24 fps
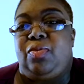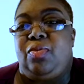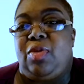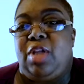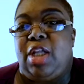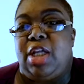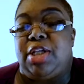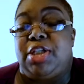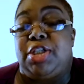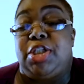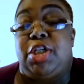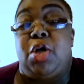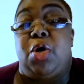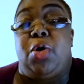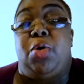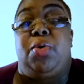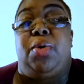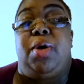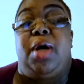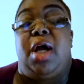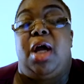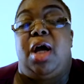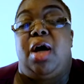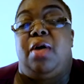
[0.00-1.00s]

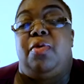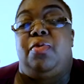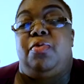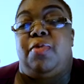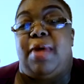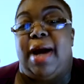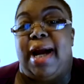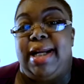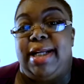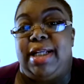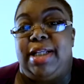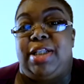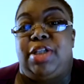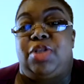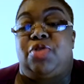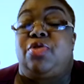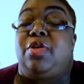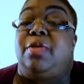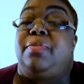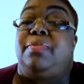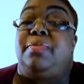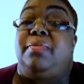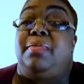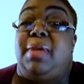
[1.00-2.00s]
So writing the
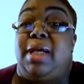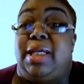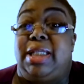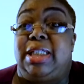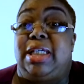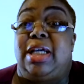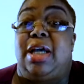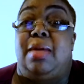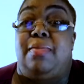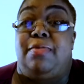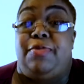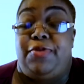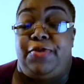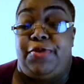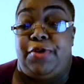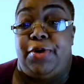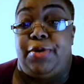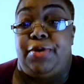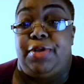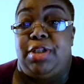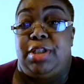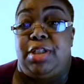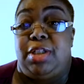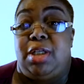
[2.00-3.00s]
script must come
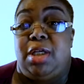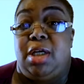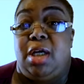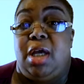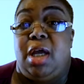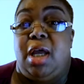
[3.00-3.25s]
first.